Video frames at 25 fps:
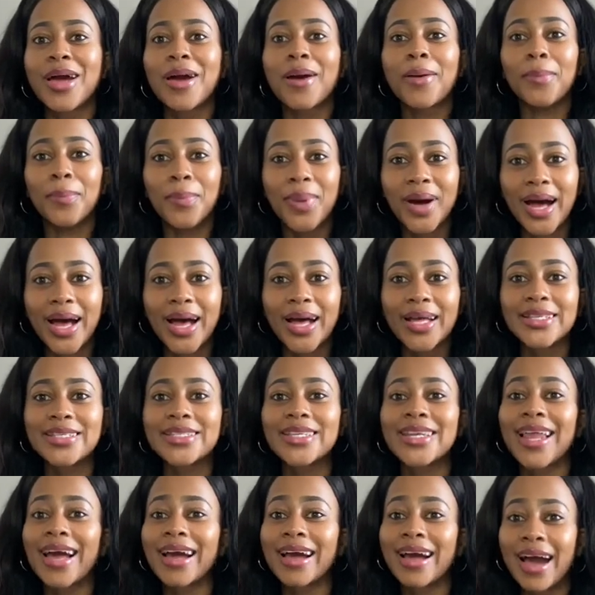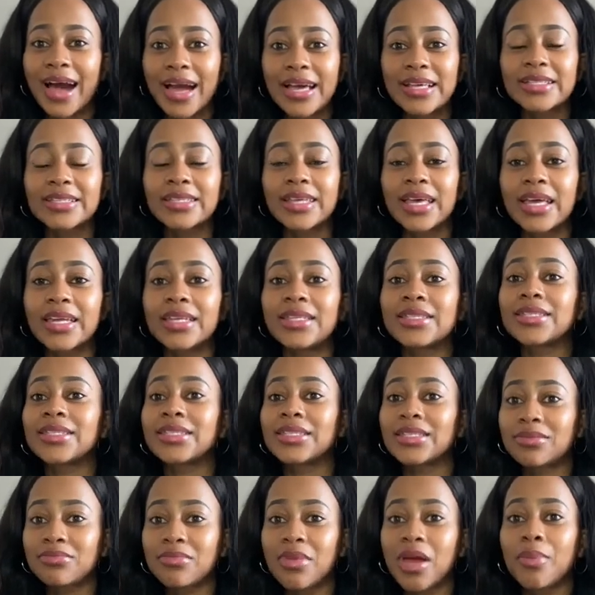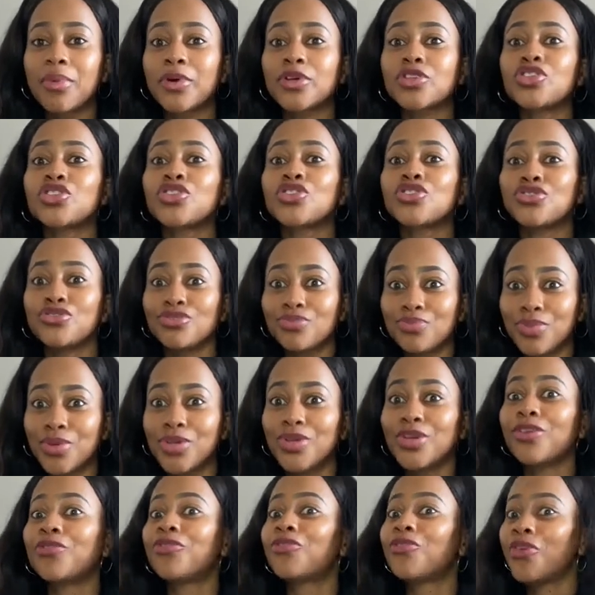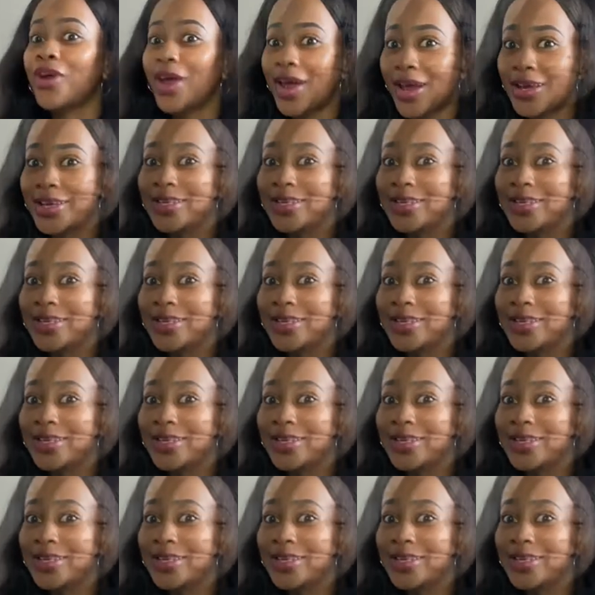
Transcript: But like I said, city mapper should be your friend.